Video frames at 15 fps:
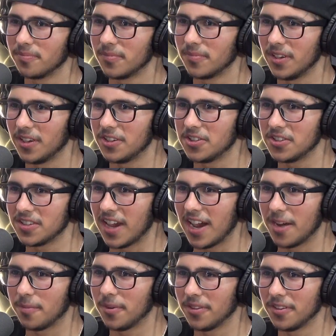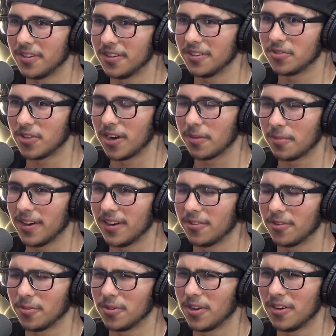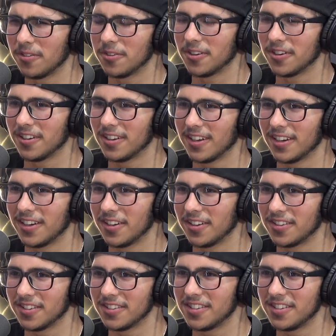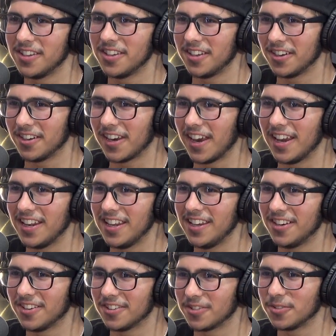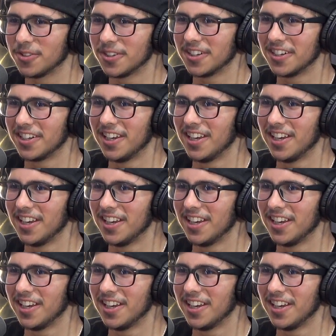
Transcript: you could just tap on the trackpad or whatever, like, to see what the score is, your score.